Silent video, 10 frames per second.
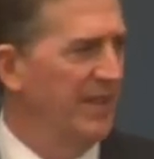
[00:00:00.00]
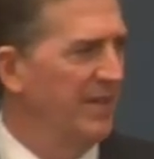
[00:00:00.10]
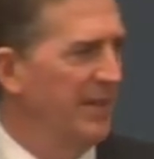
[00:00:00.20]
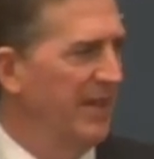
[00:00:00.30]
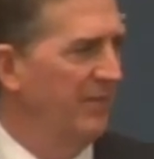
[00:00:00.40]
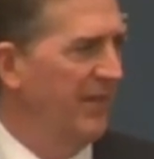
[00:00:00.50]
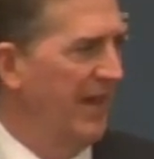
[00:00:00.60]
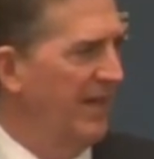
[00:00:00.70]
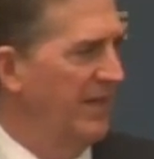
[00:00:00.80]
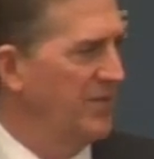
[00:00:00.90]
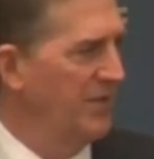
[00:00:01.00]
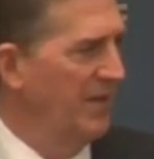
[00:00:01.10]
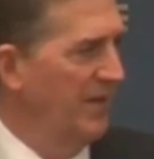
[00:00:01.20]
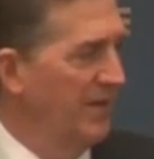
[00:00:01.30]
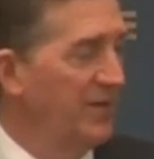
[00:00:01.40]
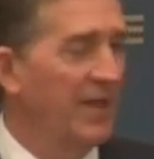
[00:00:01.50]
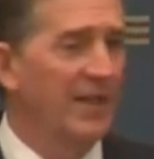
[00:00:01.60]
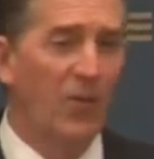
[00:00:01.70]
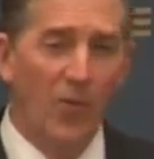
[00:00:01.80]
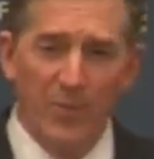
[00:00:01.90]
them an advantage. You
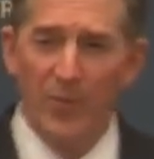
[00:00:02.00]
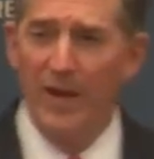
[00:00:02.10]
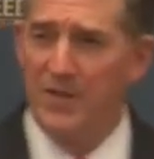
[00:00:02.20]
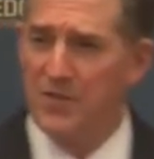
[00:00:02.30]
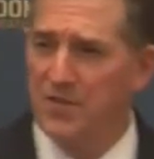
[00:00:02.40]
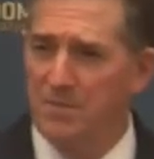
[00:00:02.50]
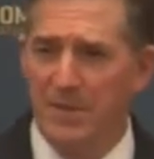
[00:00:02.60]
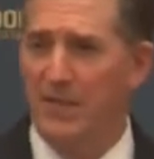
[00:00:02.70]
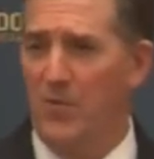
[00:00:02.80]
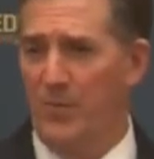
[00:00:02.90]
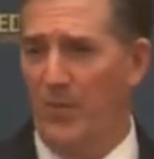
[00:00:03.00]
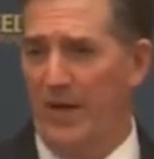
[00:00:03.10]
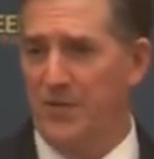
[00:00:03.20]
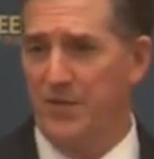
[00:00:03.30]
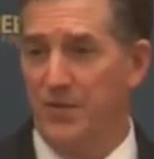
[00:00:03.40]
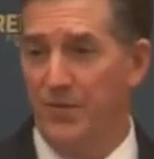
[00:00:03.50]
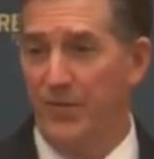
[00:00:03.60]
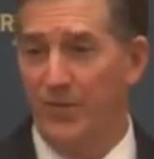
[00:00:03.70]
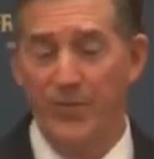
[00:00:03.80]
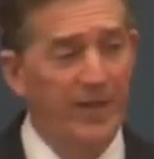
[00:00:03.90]
think corporations, big corporations, are
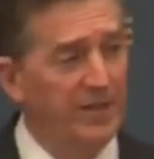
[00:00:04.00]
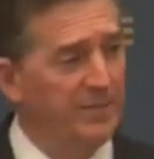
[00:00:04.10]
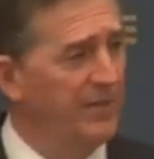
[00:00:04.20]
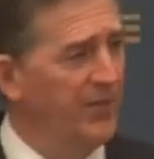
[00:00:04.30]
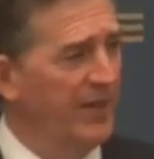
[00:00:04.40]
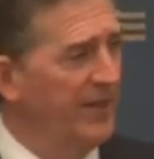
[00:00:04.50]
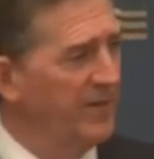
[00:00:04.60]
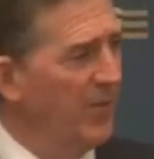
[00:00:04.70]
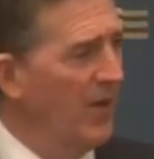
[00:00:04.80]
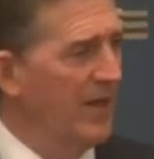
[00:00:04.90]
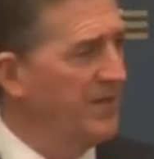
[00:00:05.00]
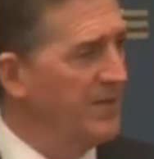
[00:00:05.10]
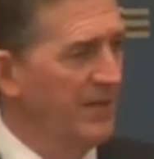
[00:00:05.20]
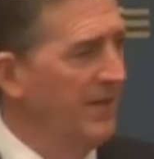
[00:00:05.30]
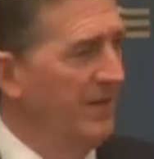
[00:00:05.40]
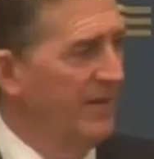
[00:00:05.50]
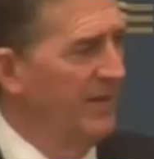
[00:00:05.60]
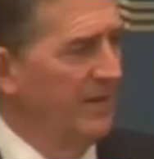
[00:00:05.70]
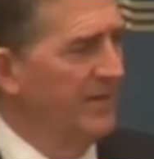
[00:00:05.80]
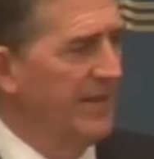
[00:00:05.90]
for freedom and free enterprise?
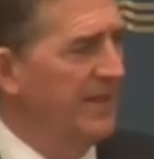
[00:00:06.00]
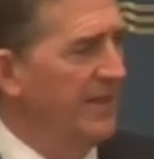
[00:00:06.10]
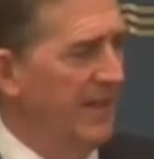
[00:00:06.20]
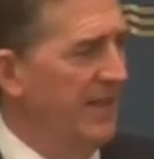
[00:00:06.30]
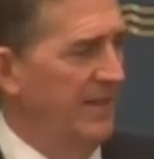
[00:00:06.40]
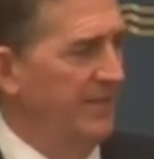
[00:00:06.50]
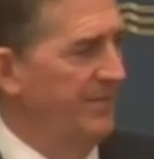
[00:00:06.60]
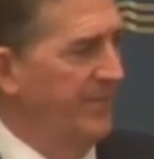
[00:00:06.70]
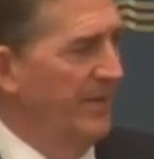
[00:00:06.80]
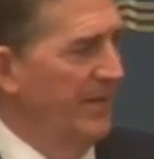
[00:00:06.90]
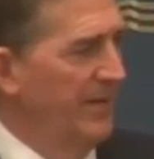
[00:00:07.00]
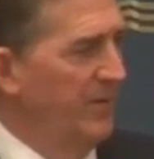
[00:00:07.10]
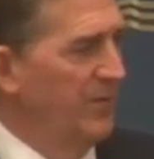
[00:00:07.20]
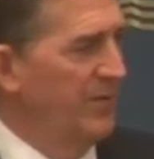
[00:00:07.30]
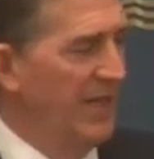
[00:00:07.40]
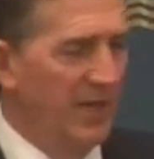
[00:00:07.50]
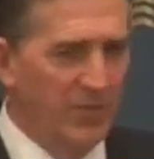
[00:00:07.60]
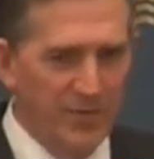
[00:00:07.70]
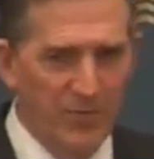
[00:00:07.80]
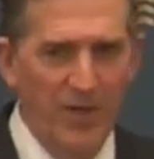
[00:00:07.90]
Think again. They
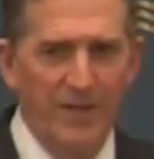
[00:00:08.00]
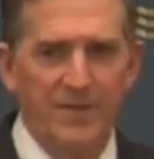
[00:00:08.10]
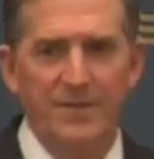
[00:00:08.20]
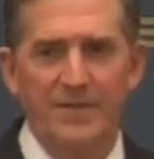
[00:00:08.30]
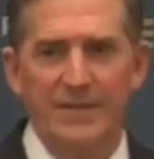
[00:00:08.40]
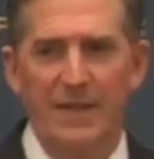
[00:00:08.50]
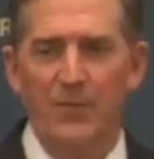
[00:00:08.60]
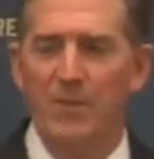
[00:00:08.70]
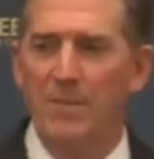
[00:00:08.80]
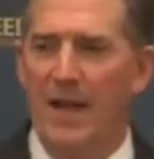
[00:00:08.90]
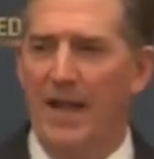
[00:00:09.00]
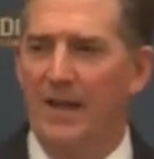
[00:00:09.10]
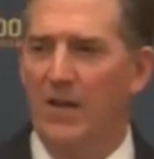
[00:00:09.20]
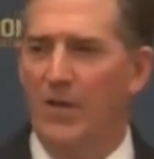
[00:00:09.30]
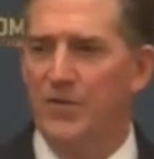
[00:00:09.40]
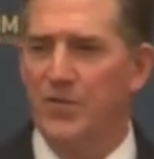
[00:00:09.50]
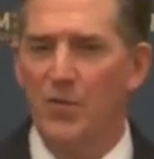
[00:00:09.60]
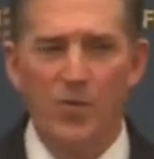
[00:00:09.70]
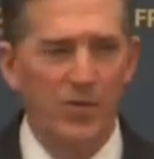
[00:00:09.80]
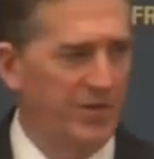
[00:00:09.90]
were the ones that went behind closed
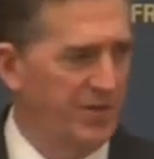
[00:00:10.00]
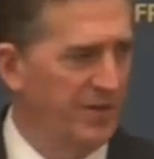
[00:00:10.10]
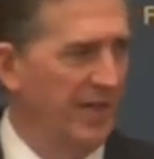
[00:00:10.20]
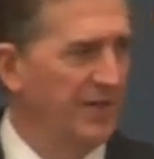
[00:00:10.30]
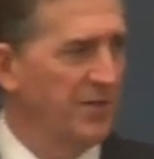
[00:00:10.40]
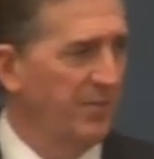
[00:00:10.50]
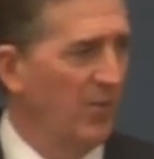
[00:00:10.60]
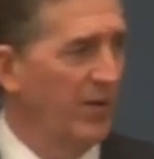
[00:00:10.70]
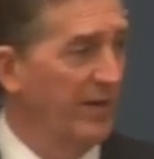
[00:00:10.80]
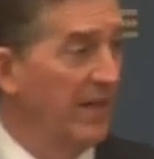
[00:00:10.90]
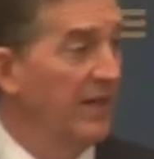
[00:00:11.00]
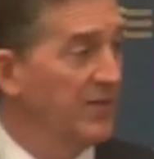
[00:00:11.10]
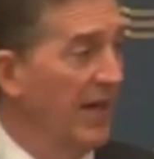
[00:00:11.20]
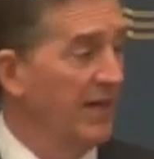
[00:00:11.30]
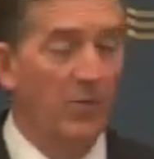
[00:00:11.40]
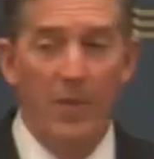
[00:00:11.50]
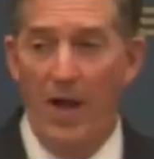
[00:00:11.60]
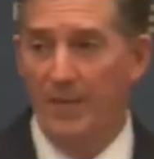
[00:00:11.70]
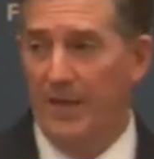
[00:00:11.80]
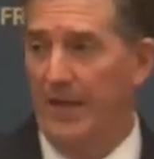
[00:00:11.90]
doors and supported things like
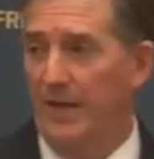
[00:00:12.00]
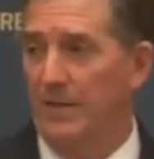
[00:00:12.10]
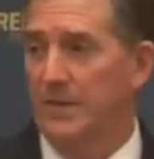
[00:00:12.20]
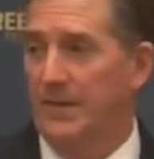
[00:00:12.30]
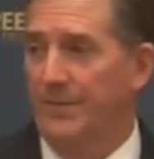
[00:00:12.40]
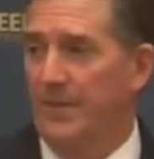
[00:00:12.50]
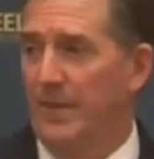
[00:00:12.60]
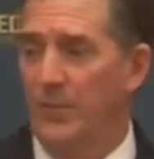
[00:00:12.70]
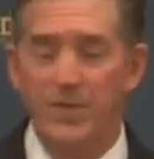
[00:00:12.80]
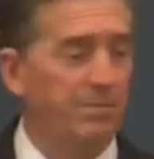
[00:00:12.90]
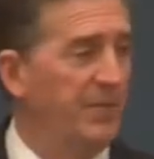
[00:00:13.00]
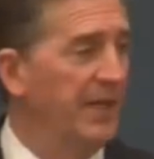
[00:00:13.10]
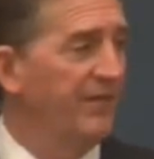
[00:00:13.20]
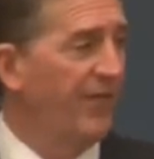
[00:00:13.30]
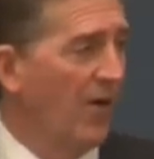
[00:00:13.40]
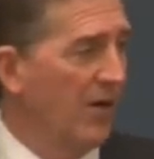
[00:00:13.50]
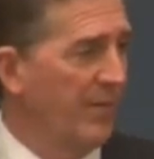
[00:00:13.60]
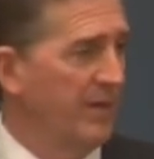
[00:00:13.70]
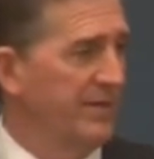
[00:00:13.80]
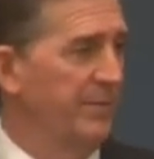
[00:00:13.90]
Obamacare. It was big
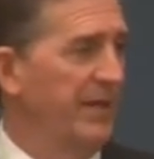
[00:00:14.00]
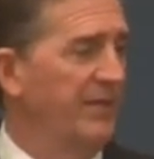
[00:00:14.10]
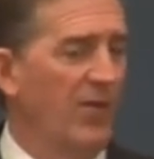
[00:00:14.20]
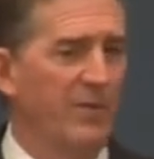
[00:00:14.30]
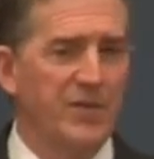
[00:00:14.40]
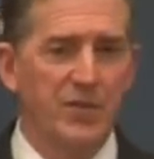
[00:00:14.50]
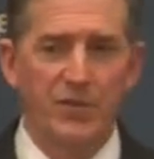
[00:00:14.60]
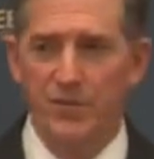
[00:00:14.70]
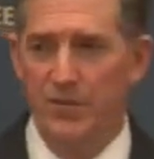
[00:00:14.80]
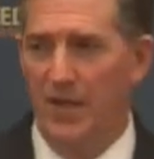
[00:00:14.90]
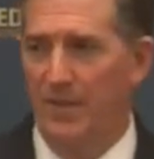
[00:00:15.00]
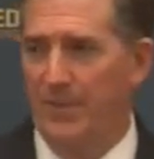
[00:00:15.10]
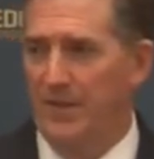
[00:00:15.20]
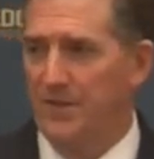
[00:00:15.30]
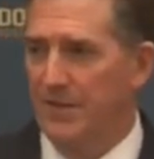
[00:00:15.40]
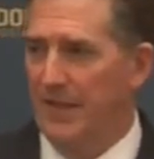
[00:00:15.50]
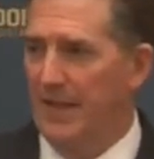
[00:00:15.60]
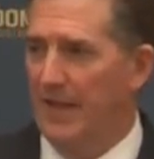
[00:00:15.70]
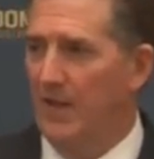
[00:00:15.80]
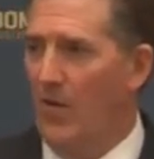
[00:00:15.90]
pharma, the big pharmaceutical companies that
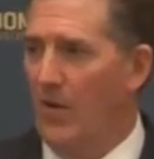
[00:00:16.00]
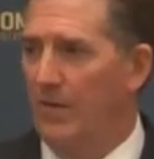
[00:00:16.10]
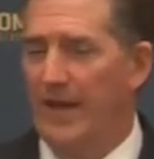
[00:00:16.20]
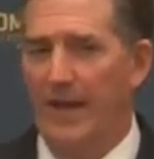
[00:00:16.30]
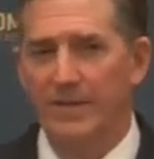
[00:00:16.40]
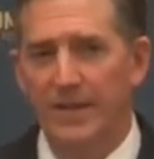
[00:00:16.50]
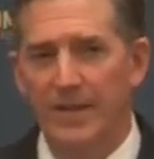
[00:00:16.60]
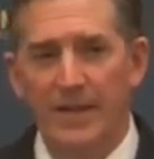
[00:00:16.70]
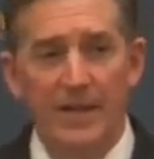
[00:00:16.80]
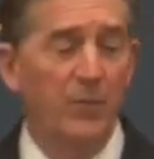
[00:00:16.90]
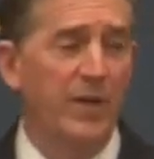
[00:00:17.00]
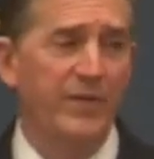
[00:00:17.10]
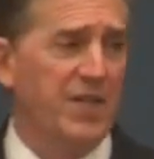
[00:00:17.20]
got a carve out. And we've